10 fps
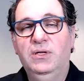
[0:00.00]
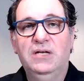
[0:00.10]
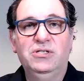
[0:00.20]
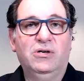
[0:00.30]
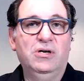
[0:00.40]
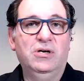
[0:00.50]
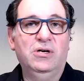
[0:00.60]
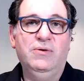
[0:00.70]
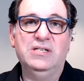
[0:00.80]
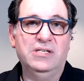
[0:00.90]
So unless they're
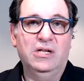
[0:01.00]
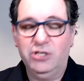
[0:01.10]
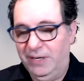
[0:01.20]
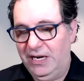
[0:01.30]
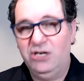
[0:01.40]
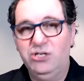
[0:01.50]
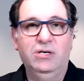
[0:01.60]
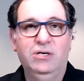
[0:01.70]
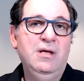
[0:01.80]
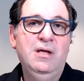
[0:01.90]
going to do S S L
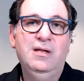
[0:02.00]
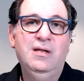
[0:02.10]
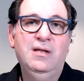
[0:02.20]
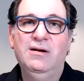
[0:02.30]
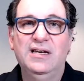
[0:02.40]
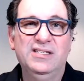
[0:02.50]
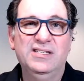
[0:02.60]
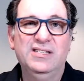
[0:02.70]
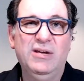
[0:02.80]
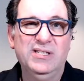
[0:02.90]
termination, they're not going
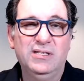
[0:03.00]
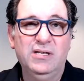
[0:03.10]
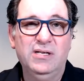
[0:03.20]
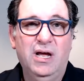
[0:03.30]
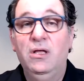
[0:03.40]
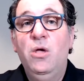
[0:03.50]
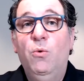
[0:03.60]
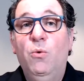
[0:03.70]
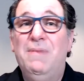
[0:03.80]
to see what's in the tunnel.